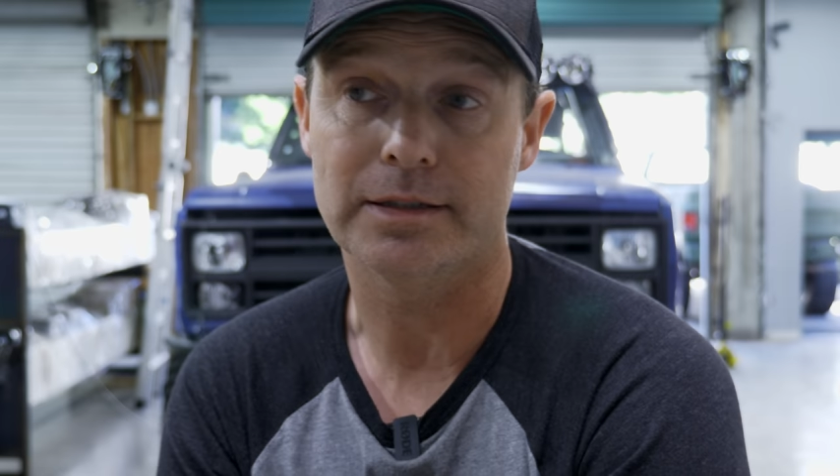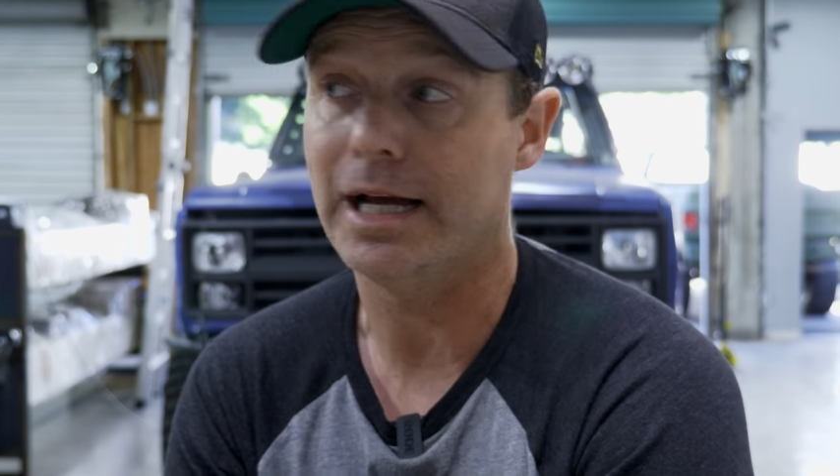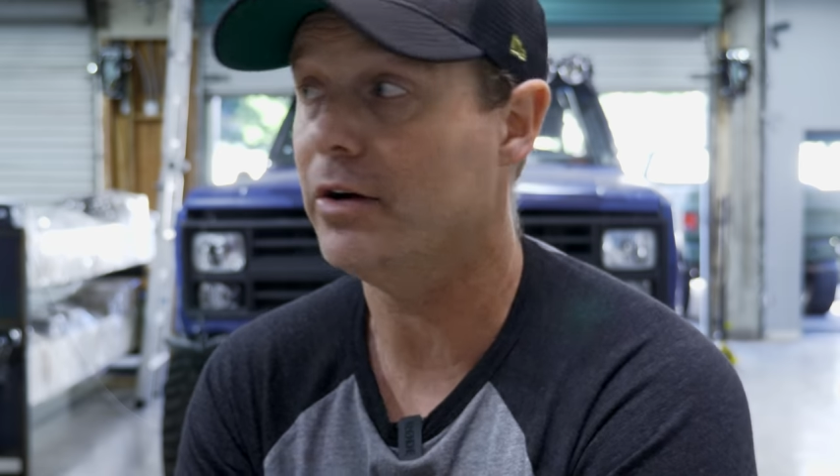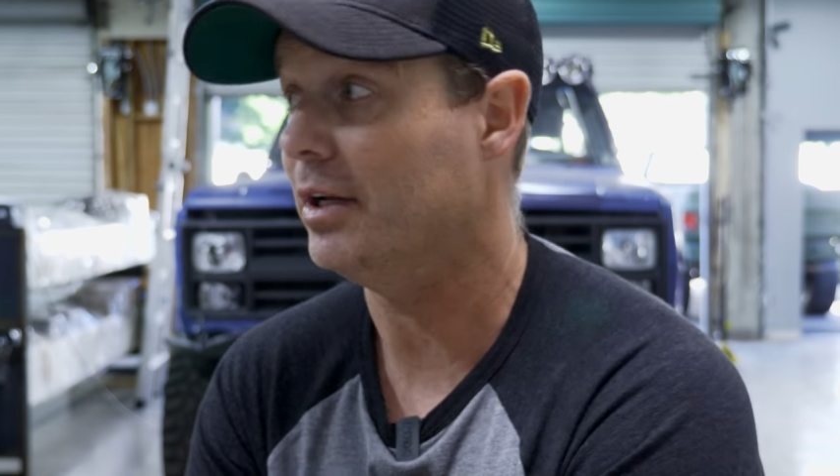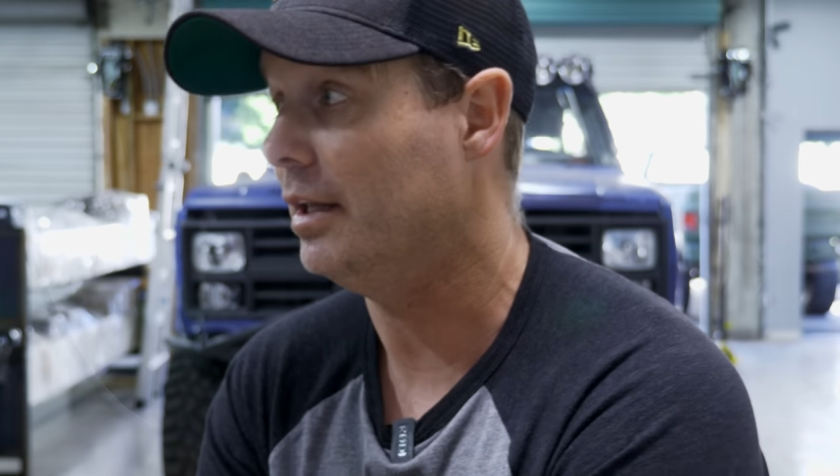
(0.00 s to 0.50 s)
to
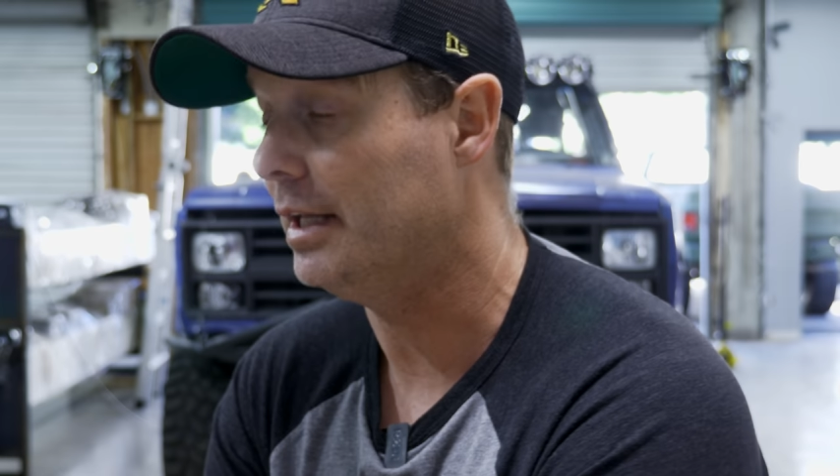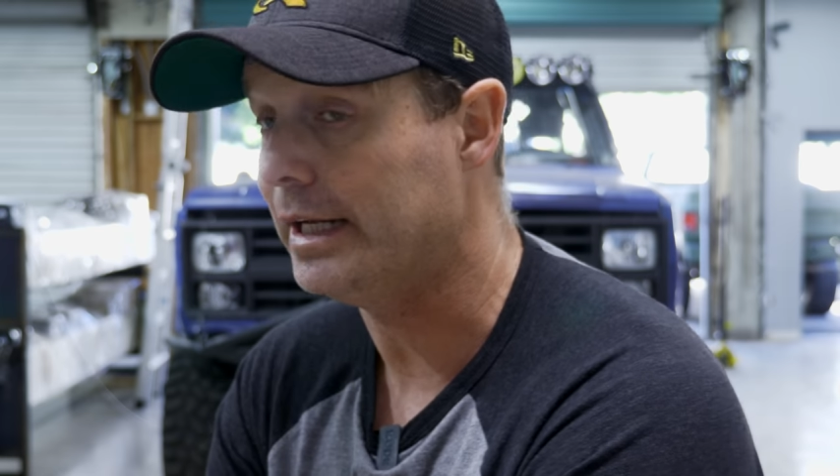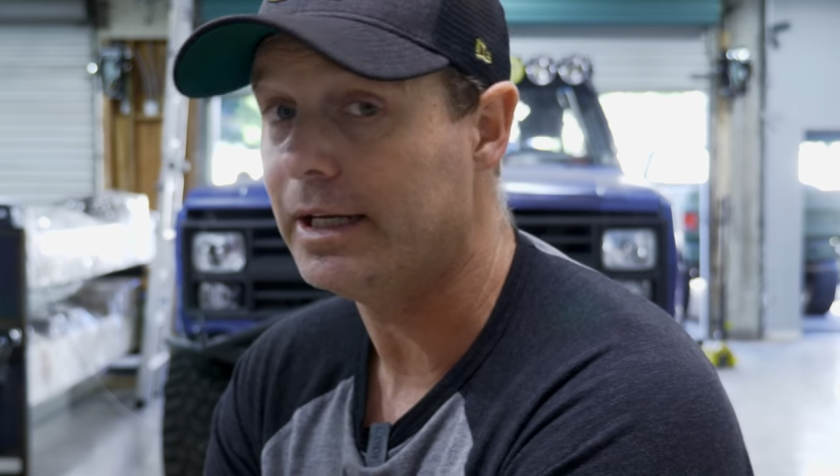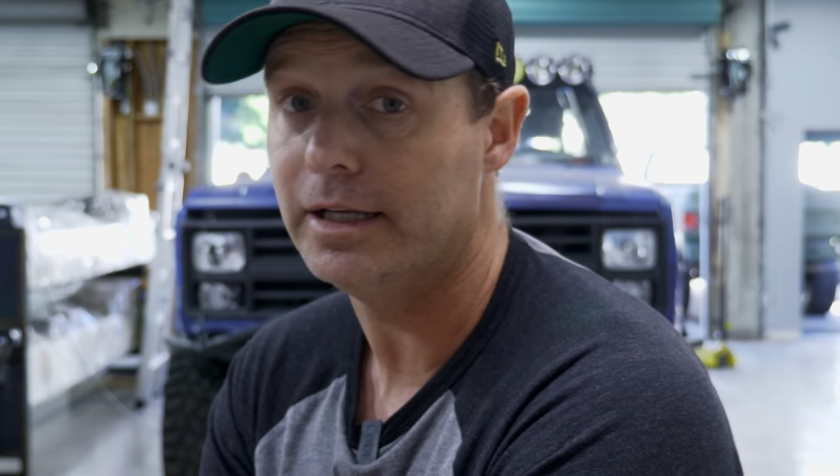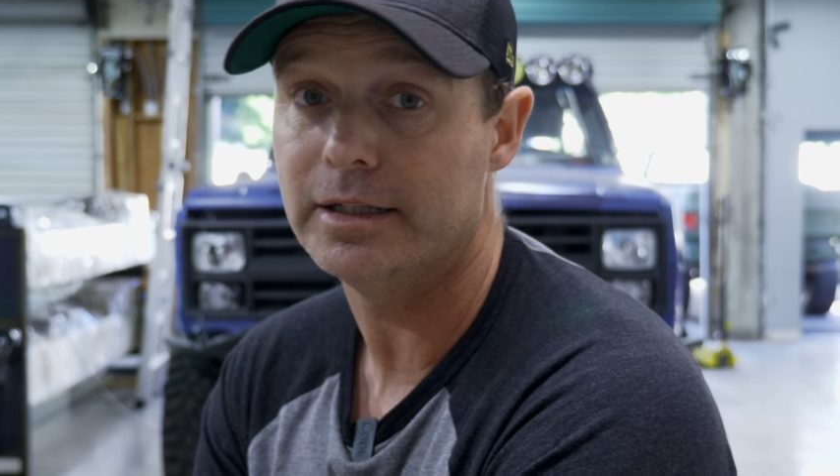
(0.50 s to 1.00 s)
how to
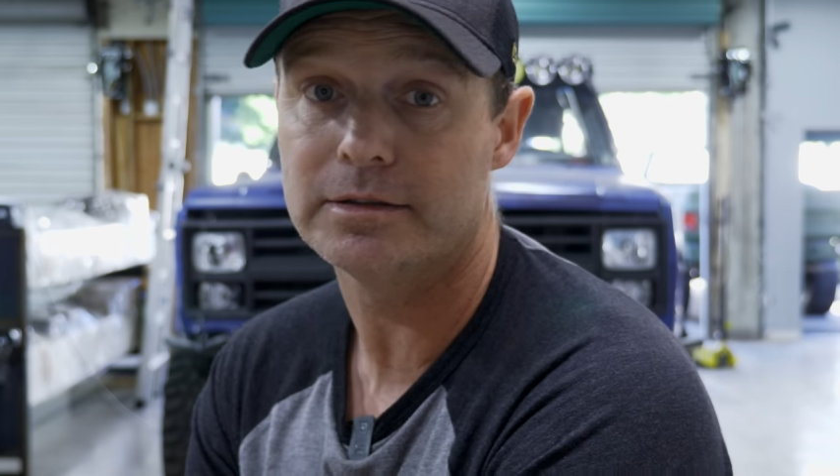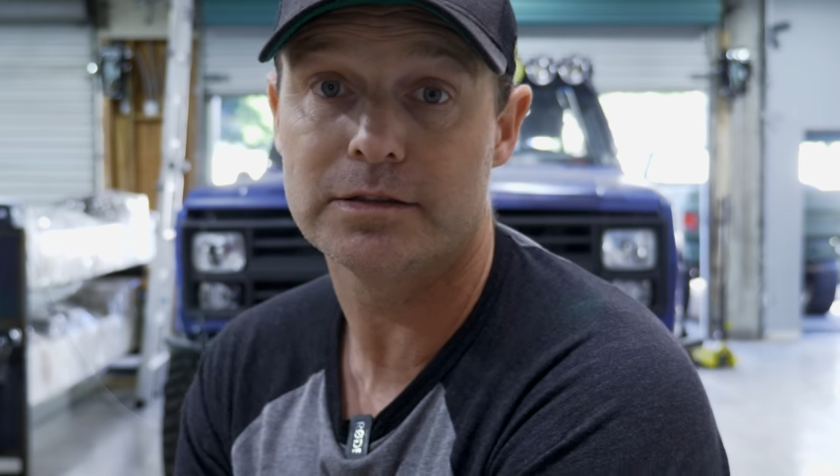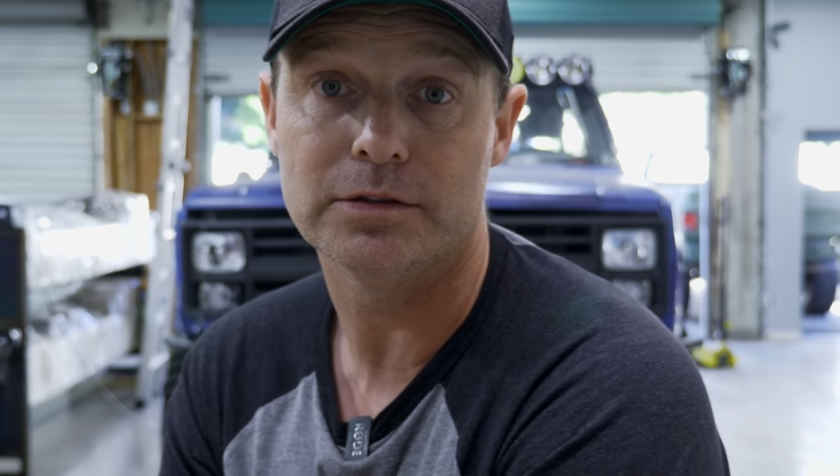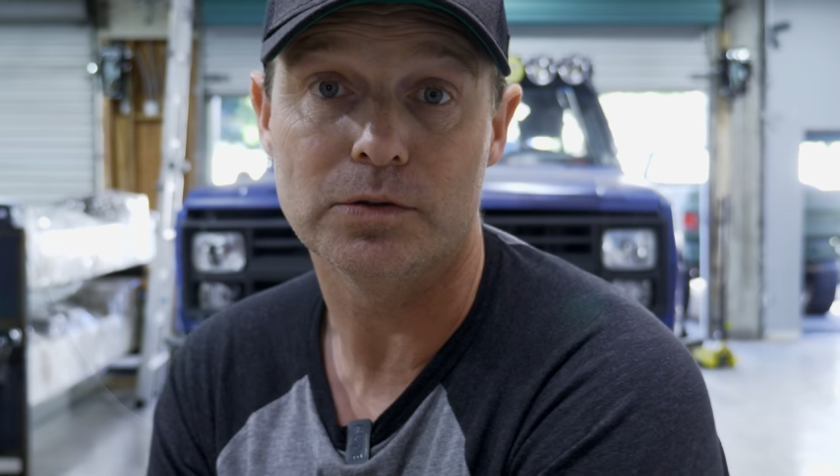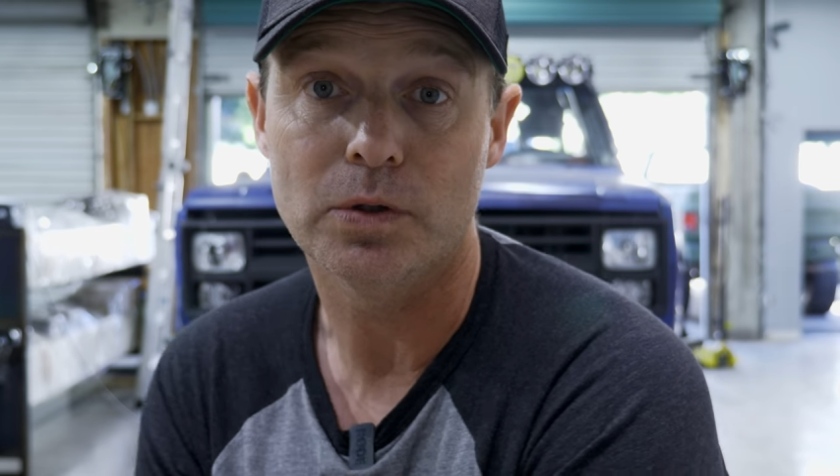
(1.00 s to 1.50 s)
link it,
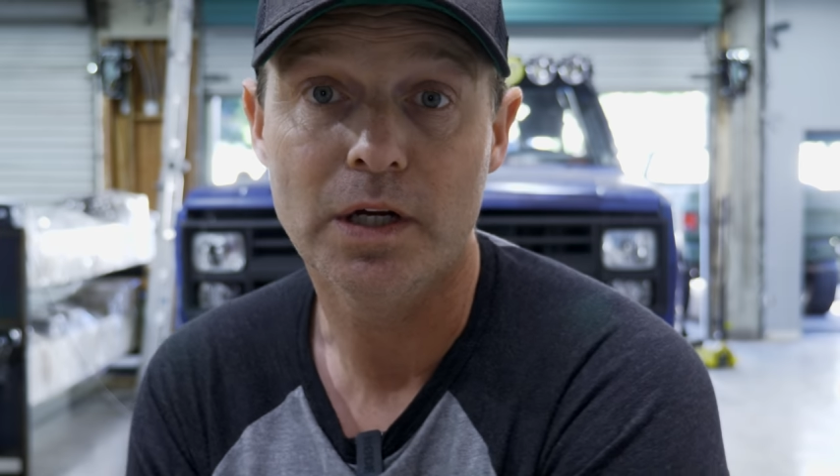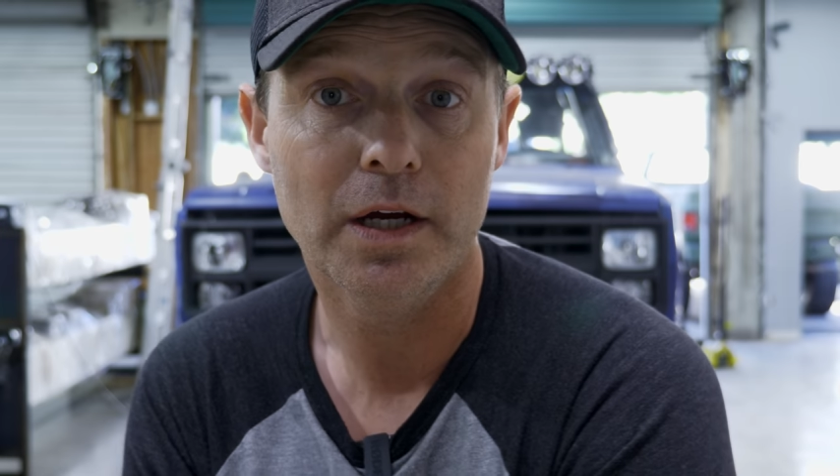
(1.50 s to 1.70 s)
to